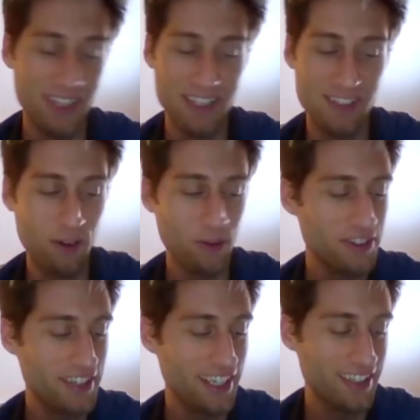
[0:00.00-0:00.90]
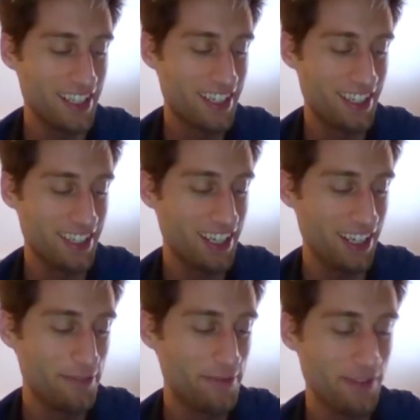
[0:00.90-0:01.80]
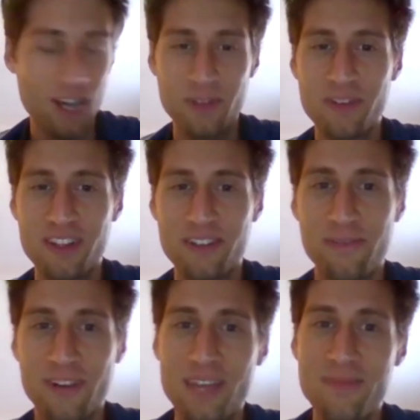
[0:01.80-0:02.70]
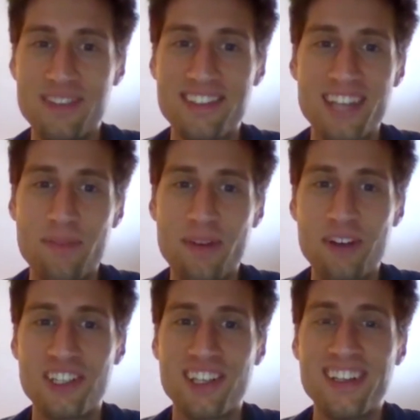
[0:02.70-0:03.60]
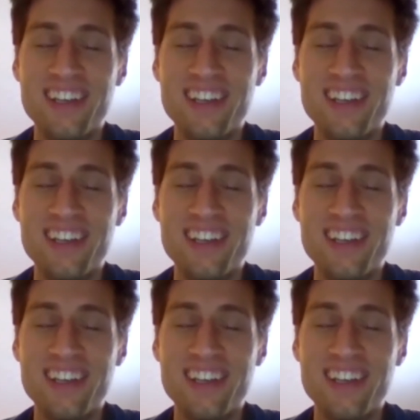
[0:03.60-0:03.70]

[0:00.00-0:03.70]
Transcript: it's an old thing that can kind of help you with the frames and stop motion.